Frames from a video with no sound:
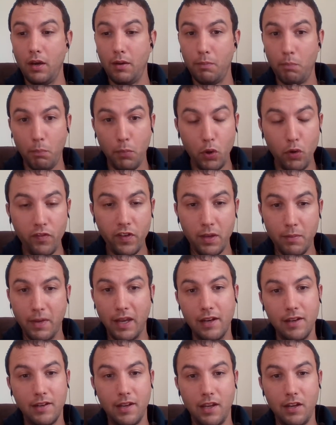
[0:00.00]
Moving
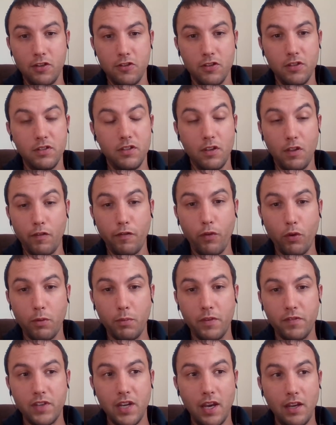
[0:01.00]
meditations in the form
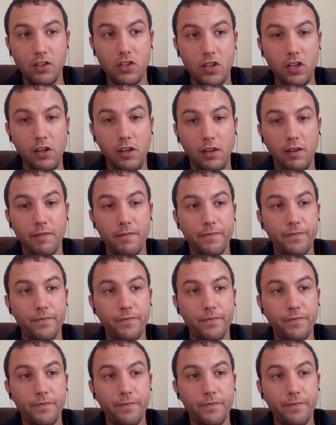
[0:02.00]
of Tai Chi,